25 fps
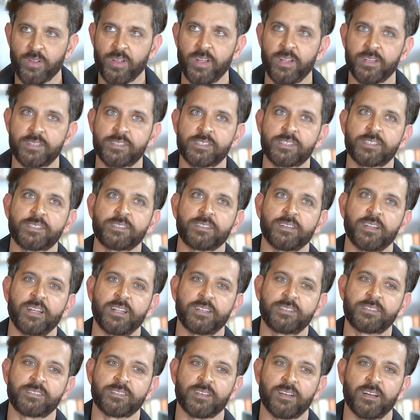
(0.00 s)
it's
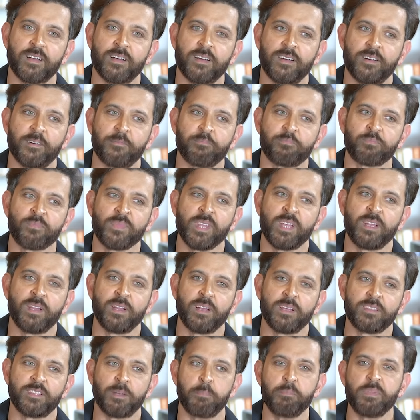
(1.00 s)

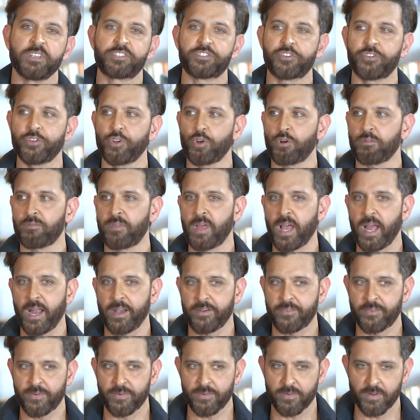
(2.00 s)
the mystery of
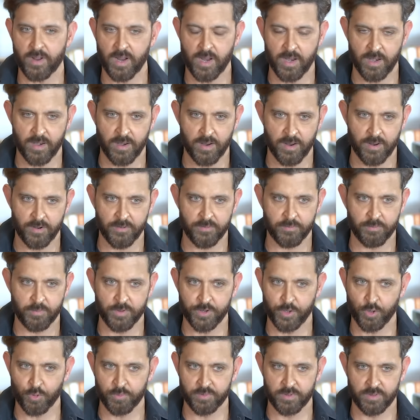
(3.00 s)
that,
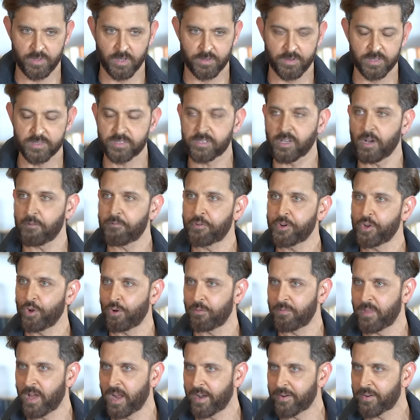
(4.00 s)
you know, the discovery
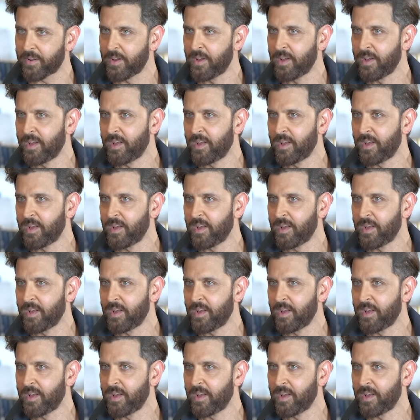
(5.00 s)
of that